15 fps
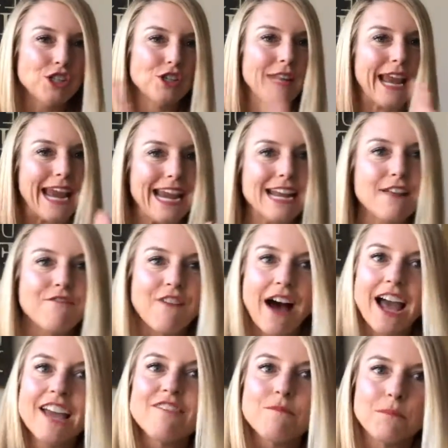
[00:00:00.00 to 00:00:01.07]
She did
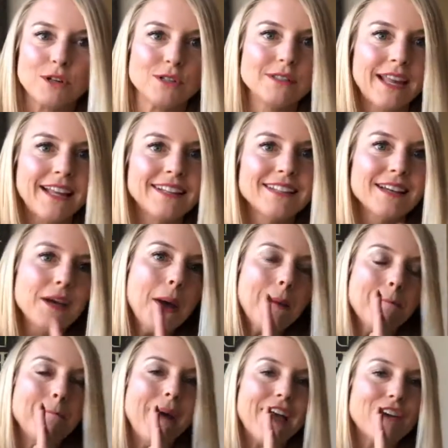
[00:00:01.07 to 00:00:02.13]
85%
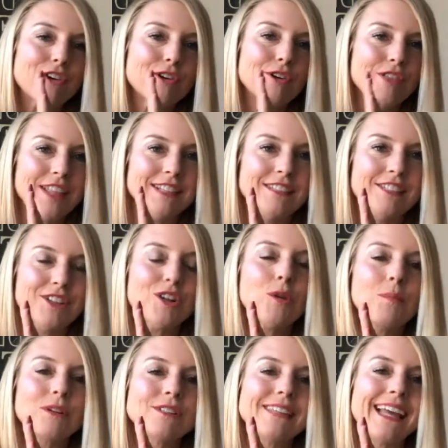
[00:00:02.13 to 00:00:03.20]
better than
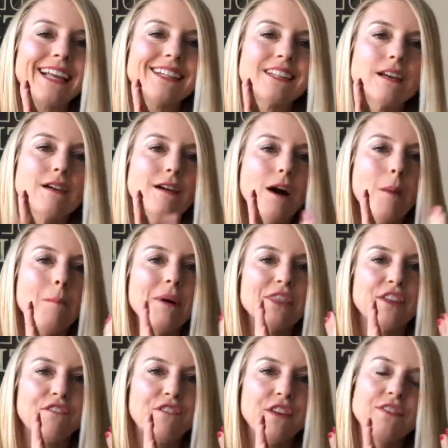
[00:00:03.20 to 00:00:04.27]
0%,
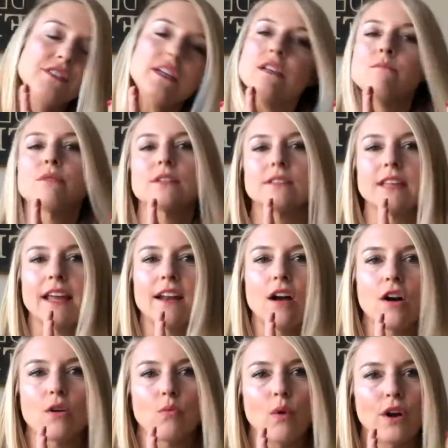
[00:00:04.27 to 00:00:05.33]
but the 15%
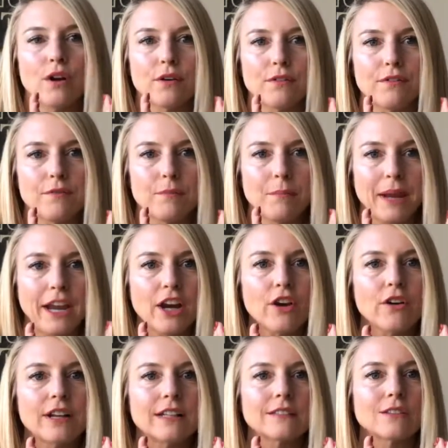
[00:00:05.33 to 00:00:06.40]
are what her
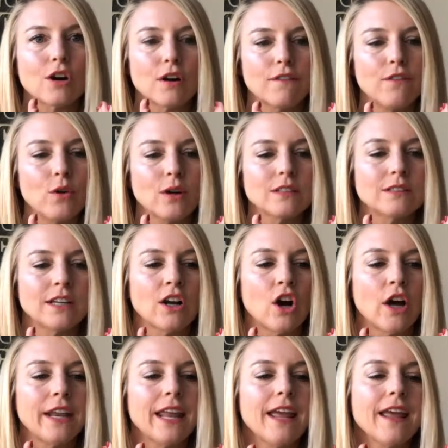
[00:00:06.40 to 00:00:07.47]
parents are focusing
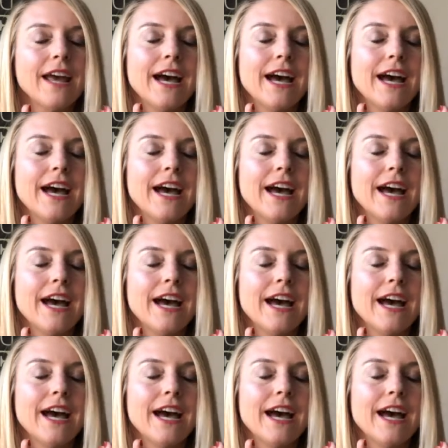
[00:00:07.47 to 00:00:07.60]
on.